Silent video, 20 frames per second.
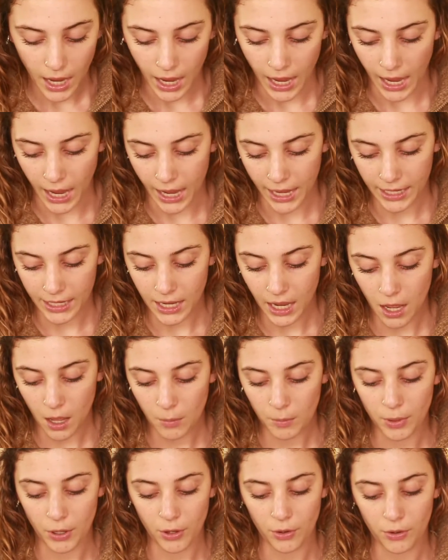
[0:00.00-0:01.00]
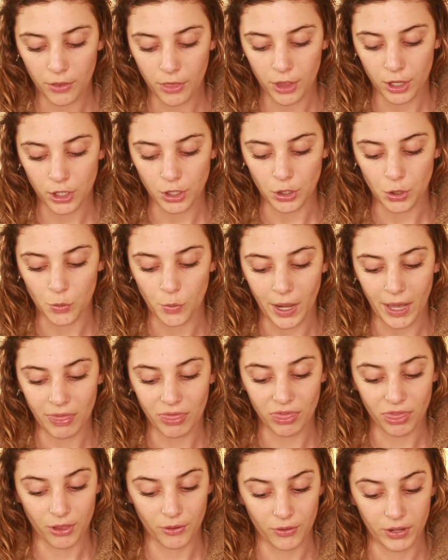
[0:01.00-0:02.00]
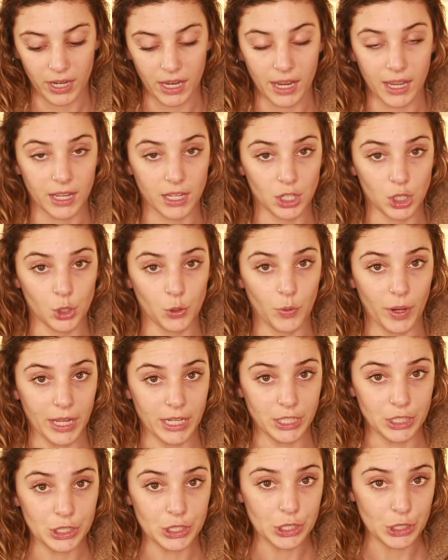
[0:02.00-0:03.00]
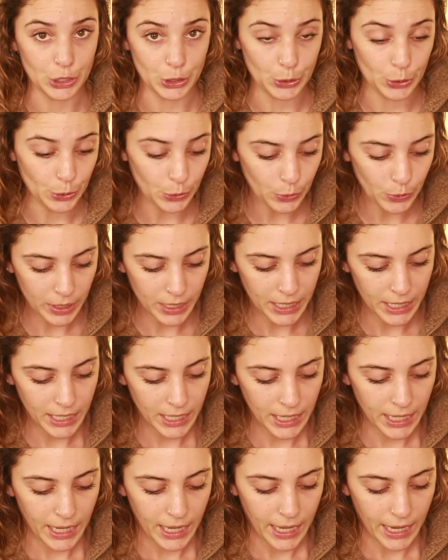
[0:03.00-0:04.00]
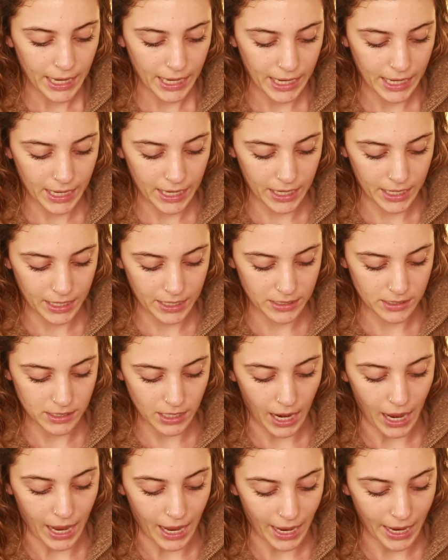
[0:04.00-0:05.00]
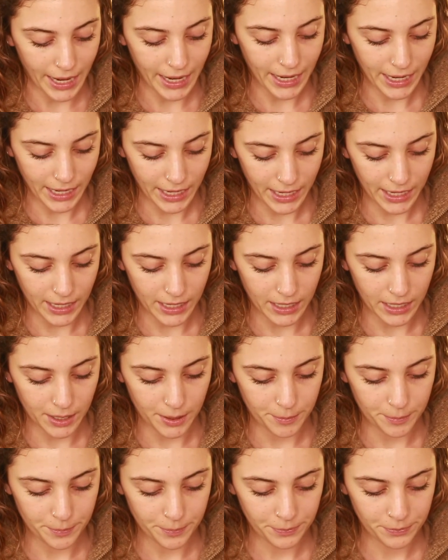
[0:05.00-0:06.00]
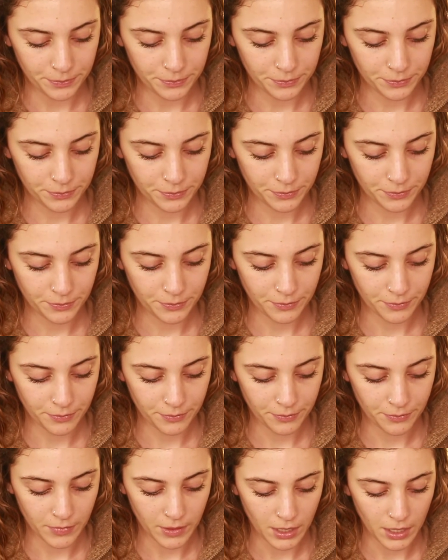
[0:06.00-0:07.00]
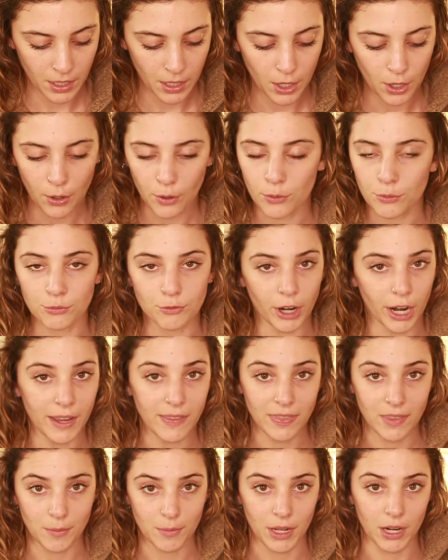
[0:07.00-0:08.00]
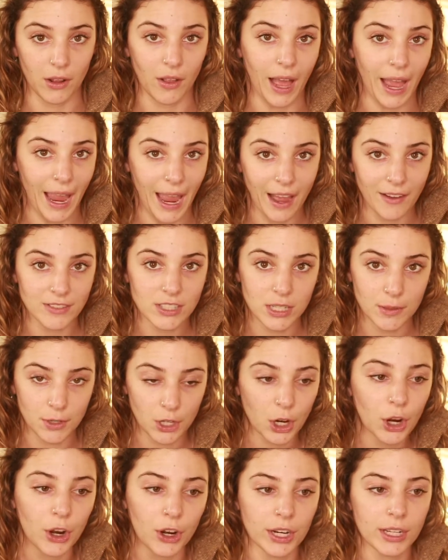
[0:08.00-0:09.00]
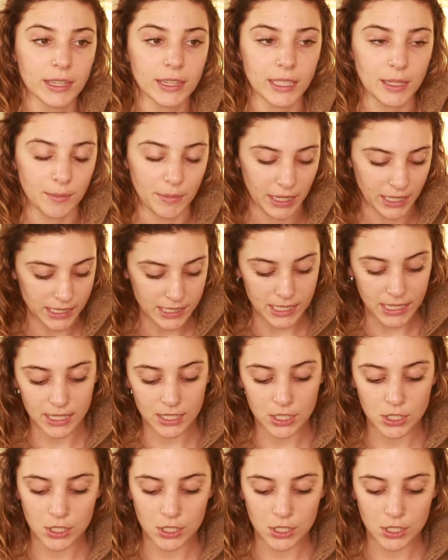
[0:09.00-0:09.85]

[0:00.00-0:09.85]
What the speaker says: I got both UN3 and UN2 and I am right in the middle. I have to currently mix these